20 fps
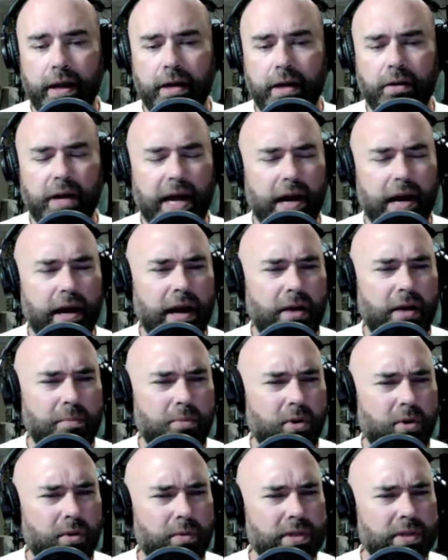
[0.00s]
how
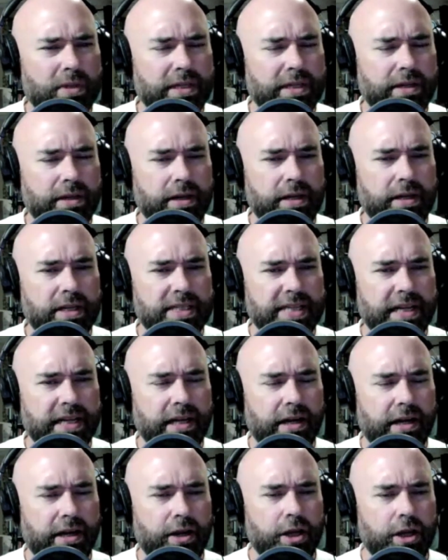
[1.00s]
important was it to say
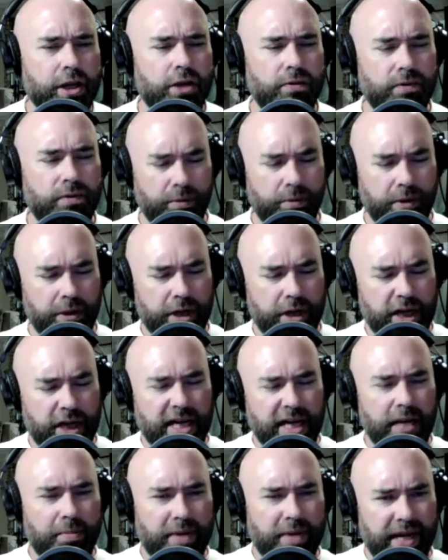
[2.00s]
that you
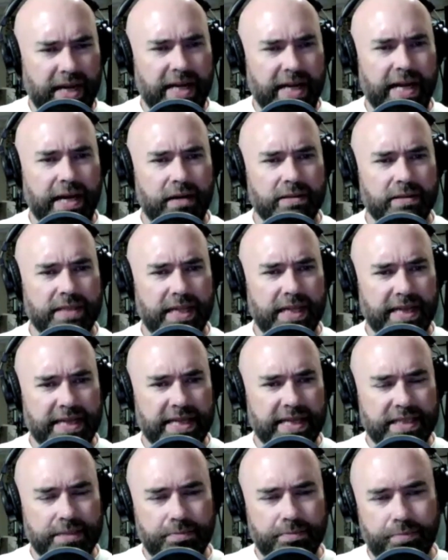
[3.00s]
keep it in-house, that
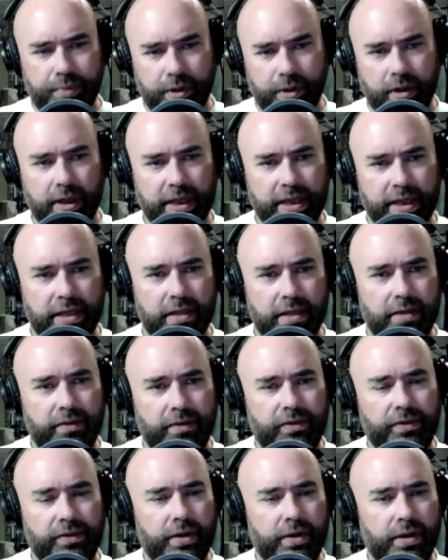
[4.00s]
this is
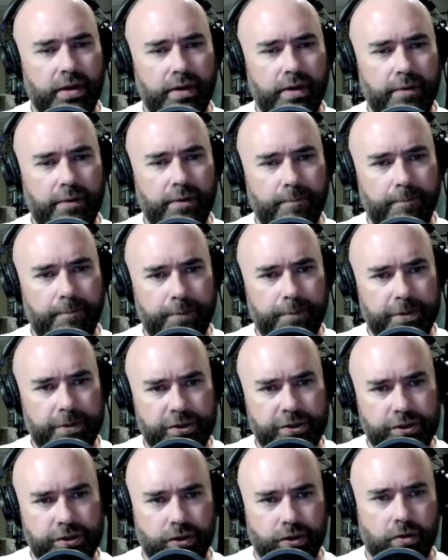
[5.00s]
Burlington's
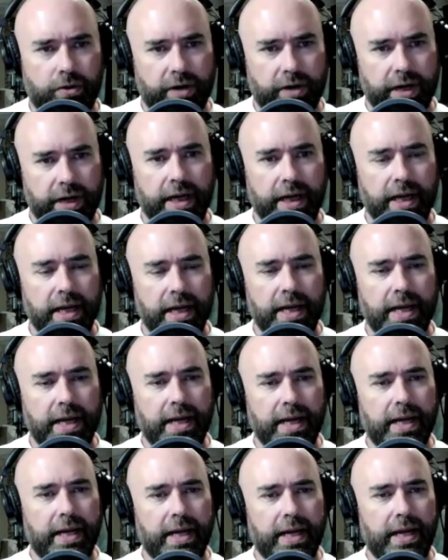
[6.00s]
story,
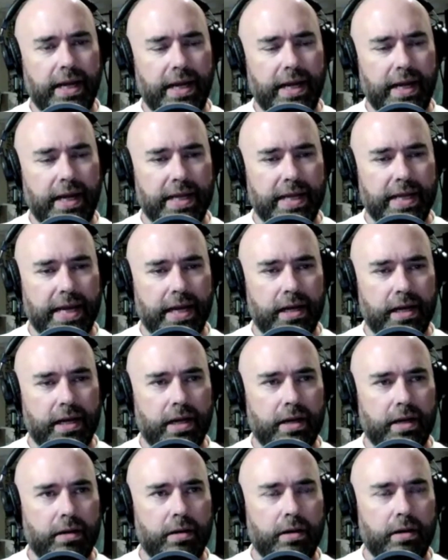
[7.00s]
and that
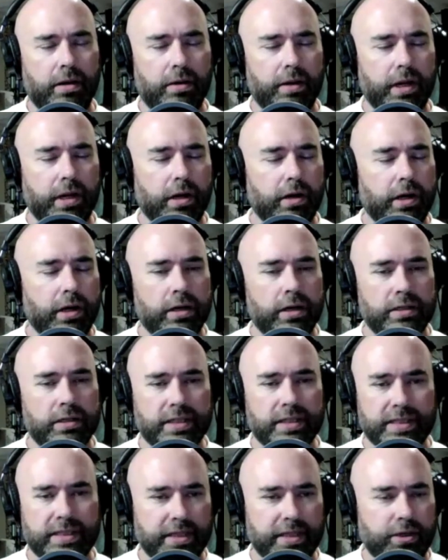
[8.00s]
your
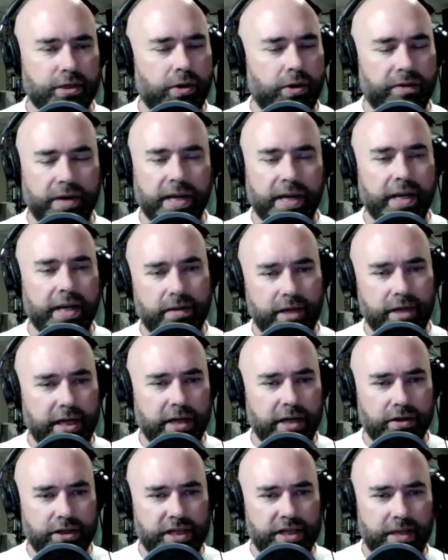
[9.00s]
success, whoever
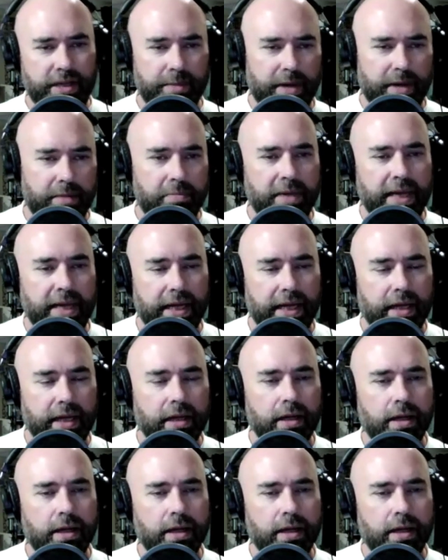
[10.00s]
he or she may be,